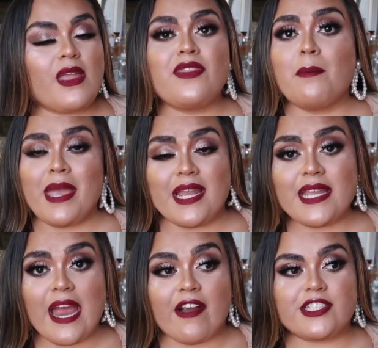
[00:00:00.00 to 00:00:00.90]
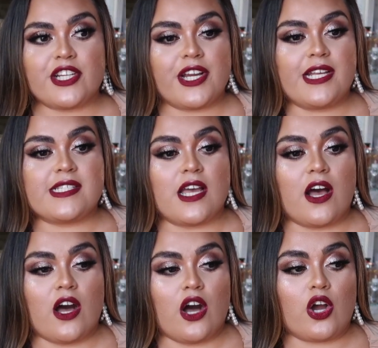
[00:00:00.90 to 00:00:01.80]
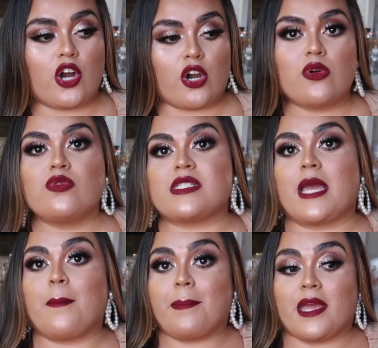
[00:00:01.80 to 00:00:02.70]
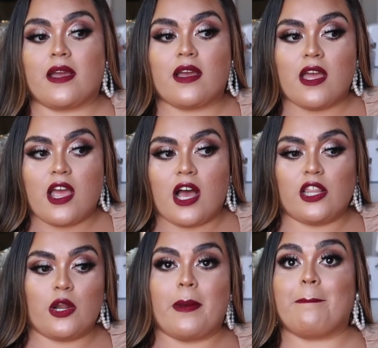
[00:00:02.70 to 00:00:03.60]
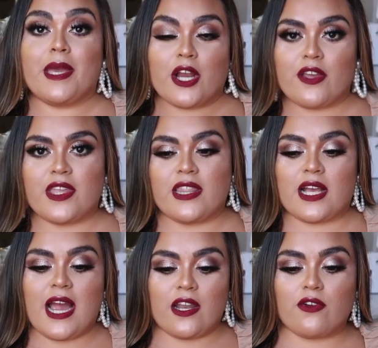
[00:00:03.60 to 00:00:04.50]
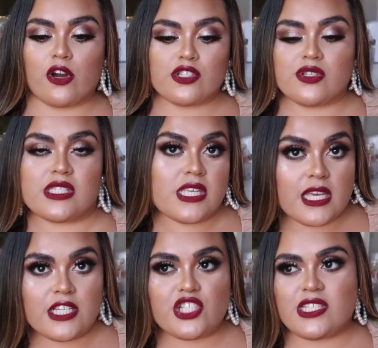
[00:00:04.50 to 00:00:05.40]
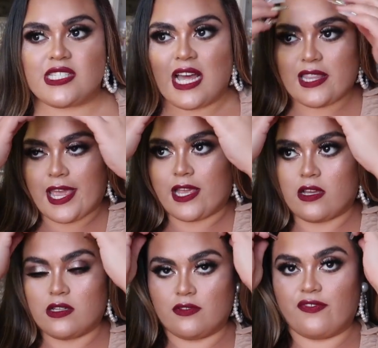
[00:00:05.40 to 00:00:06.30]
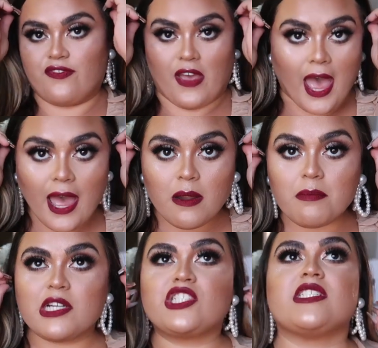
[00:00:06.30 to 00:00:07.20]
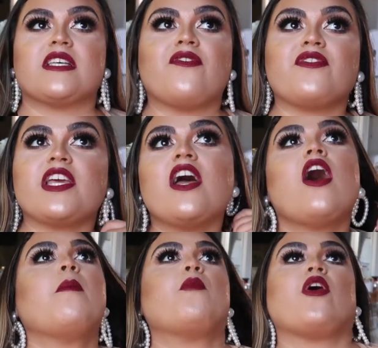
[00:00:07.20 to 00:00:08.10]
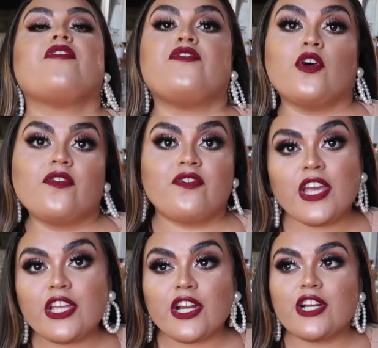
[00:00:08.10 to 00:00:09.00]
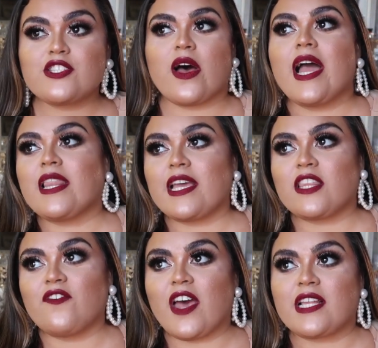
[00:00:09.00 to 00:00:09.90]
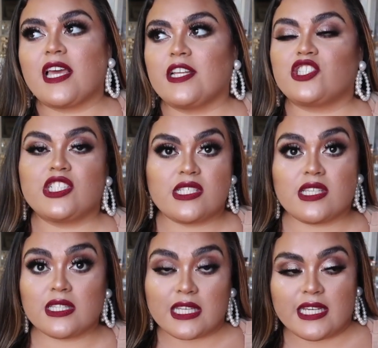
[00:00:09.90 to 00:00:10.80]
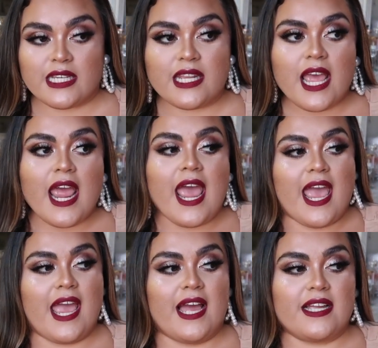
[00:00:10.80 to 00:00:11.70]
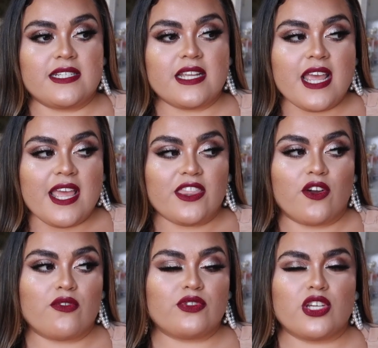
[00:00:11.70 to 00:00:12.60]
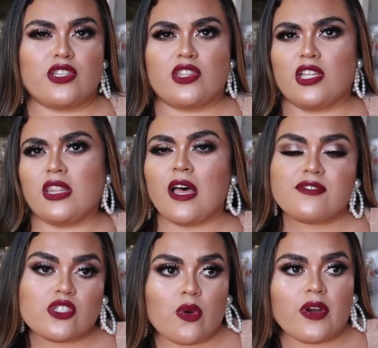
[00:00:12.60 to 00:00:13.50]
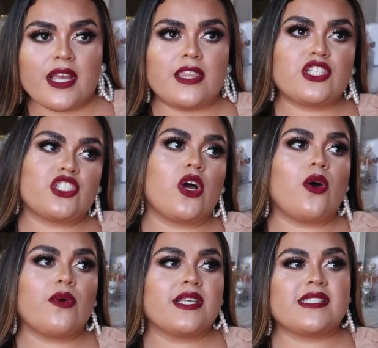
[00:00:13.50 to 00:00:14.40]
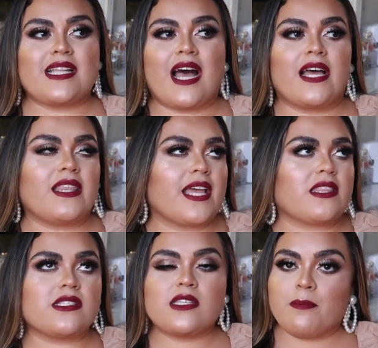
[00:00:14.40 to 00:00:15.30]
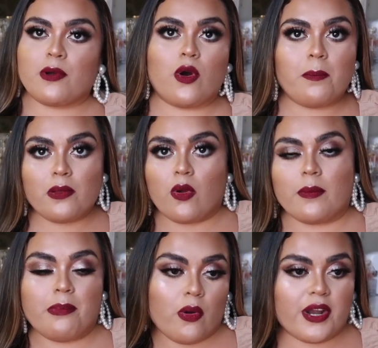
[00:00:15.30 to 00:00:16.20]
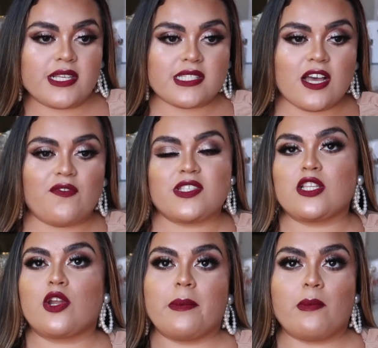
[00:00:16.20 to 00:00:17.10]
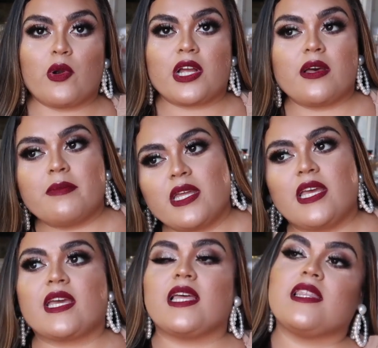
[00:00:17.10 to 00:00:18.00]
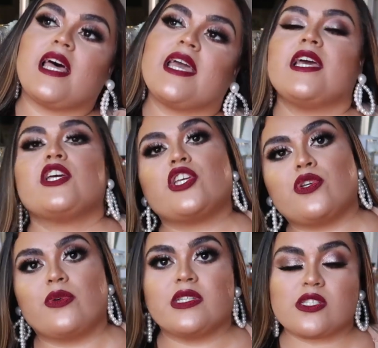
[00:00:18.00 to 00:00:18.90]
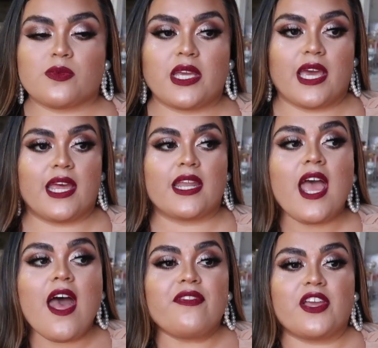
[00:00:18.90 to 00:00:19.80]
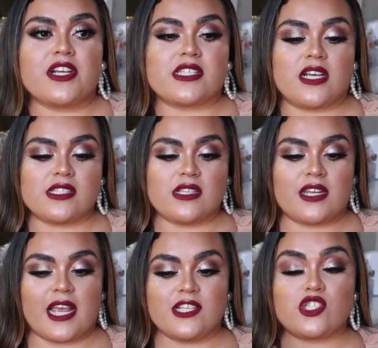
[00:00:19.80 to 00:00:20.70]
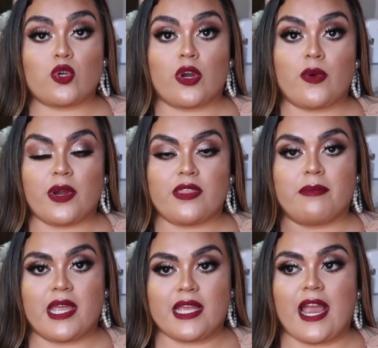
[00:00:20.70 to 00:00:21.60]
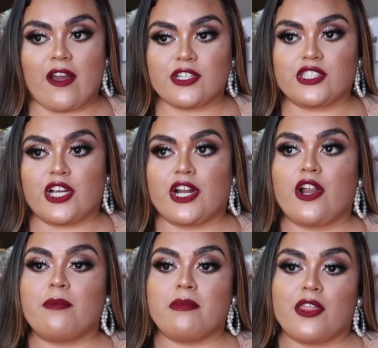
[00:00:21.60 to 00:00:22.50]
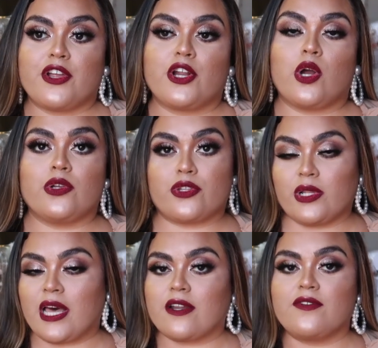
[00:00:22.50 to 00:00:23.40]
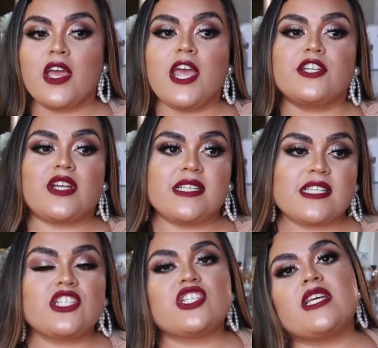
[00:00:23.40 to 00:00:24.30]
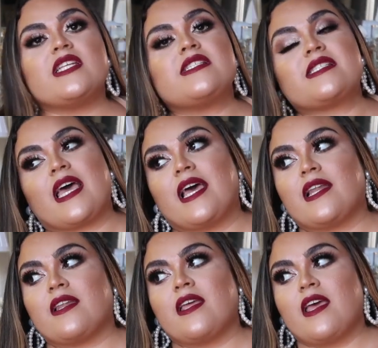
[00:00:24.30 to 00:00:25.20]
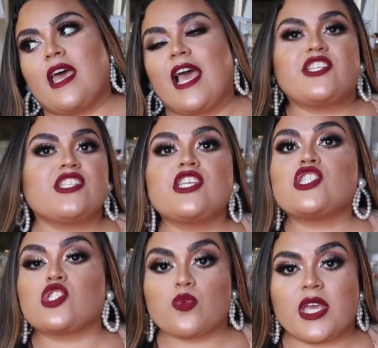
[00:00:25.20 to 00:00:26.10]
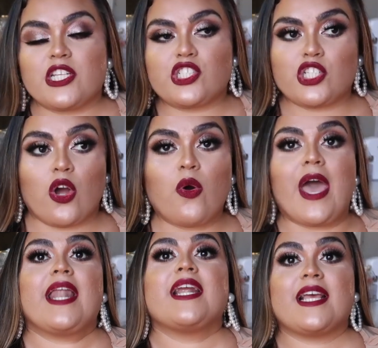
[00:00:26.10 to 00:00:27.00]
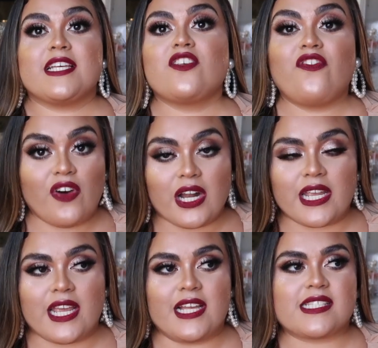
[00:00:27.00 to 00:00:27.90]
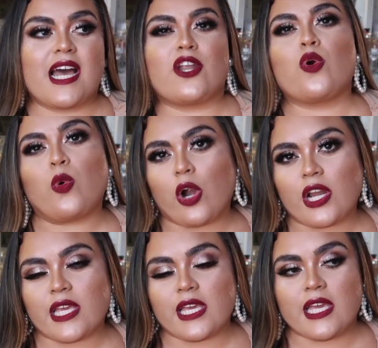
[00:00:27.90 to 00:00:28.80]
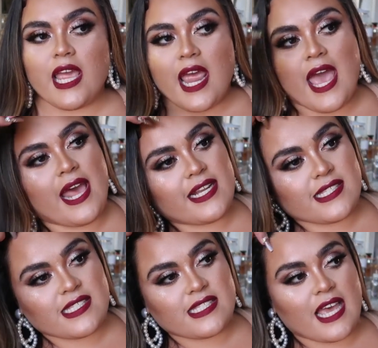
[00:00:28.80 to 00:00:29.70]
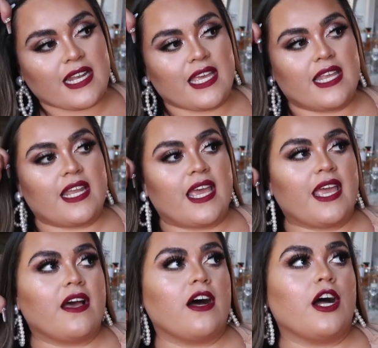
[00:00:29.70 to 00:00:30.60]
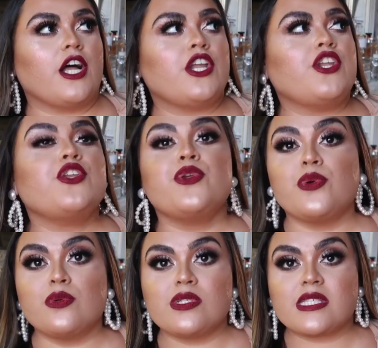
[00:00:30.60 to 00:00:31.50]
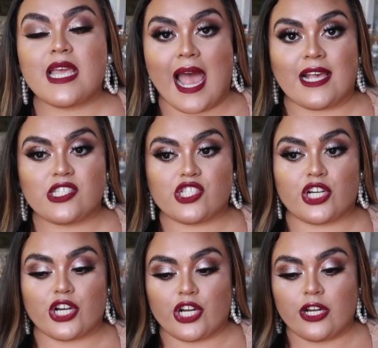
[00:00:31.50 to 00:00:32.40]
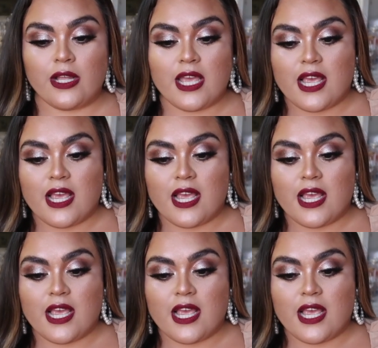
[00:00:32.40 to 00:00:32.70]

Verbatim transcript: the main character is a, a, girl who's like big a little bit bigger than the kind of girls you see she's not like fat but she's definitely more full figured so i like the fact that she's the lead and the the, the love story in the show is not like the typical boring stuff it's a little bit more comedic and light and cute and sweet and there's a, a nice story where the main character and her mother go through a lot of transitions and it's just a sweet show and it is funny it's kind of quirky and it's set in a uh, newscaster